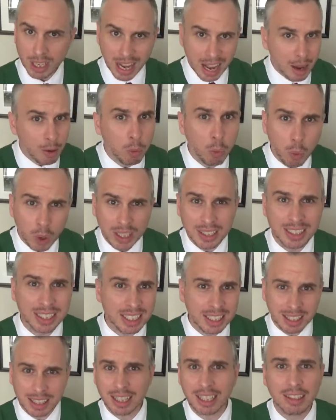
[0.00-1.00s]
I
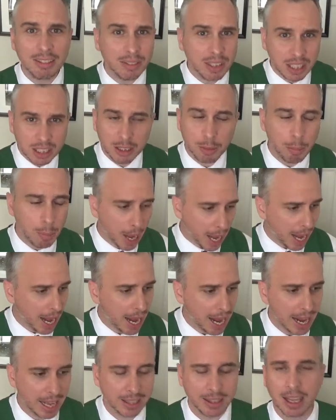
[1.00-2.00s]
wasn't living the
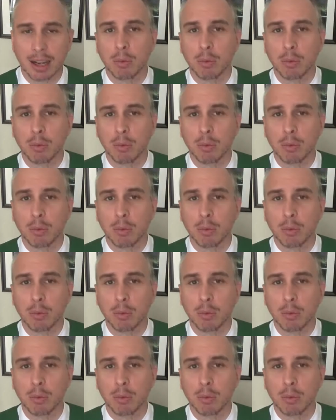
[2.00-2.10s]
path.